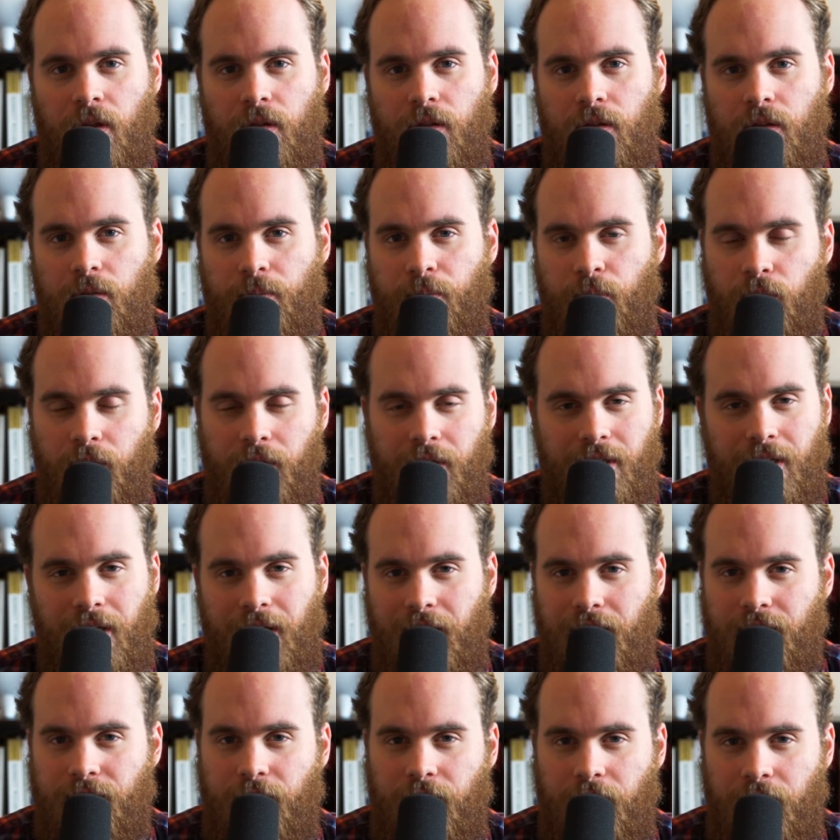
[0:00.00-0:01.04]
The point of
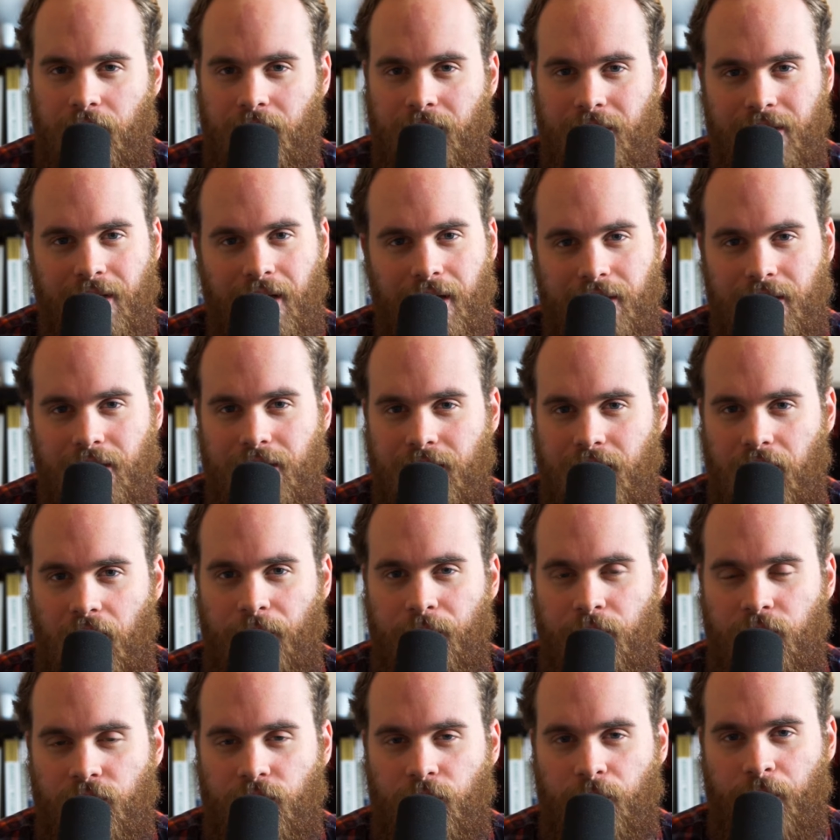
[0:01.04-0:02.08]
today's video is not to
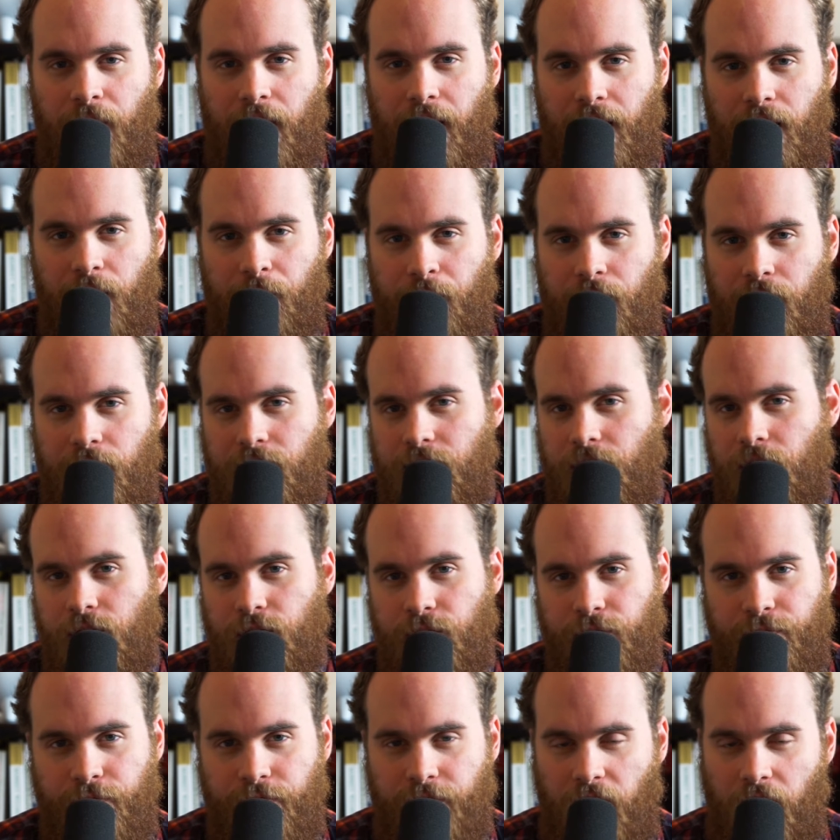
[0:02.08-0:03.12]
stop you from buying a
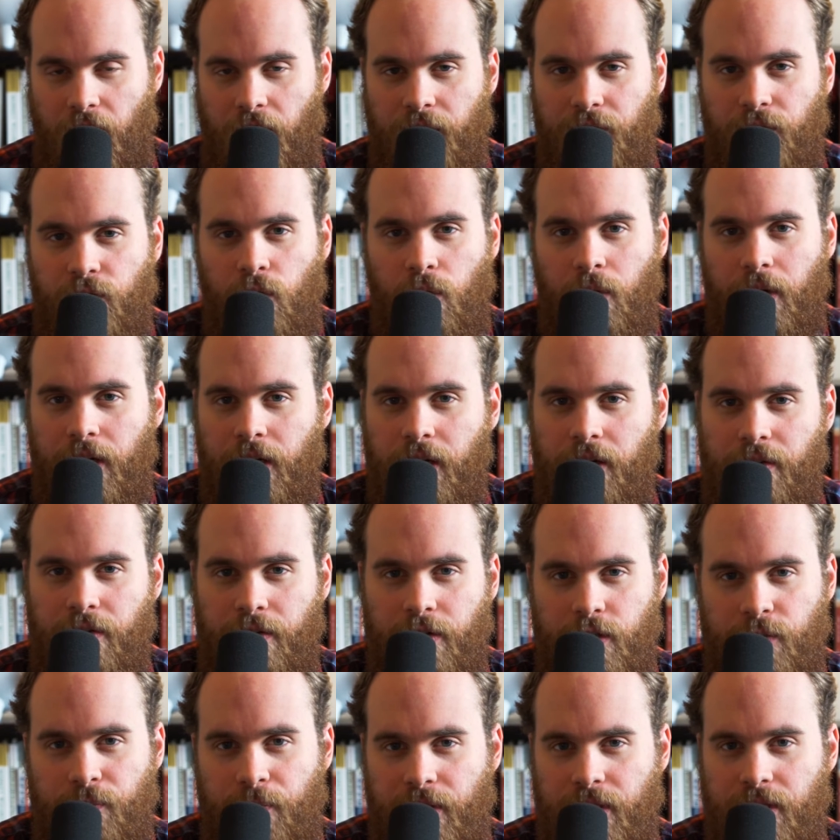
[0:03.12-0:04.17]
PlayStation 5 or any other
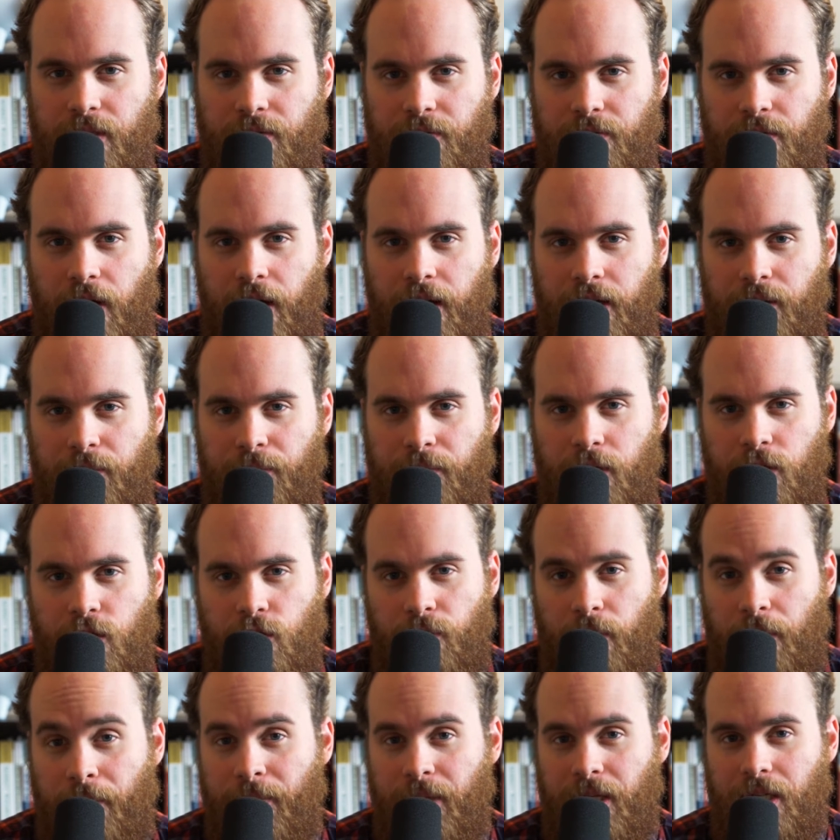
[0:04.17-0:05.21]
expensive item that you
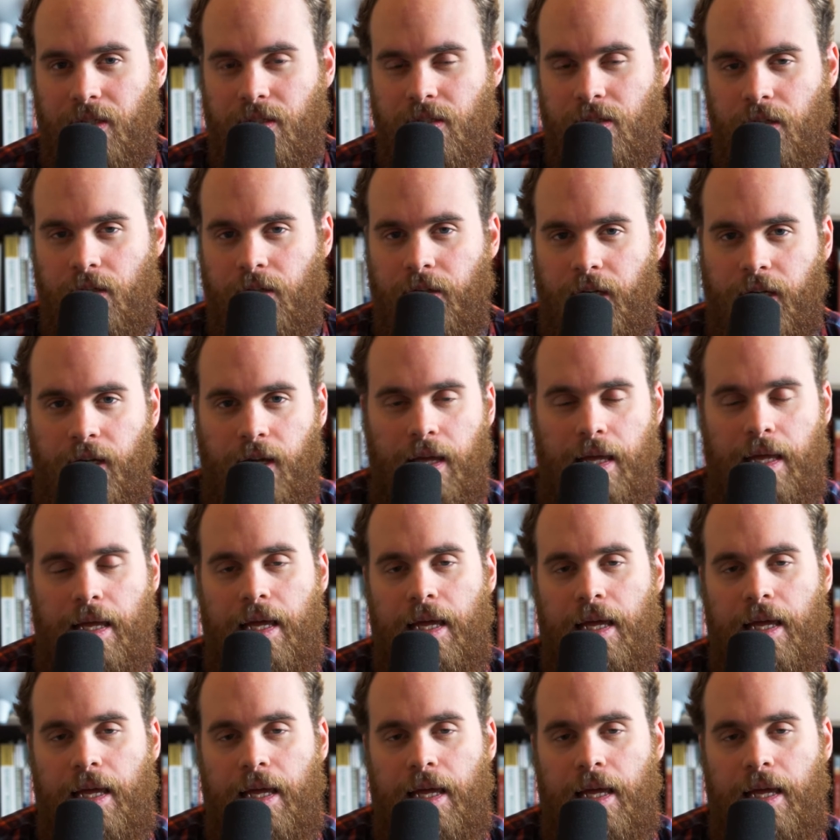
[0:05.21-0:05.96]
may be considering.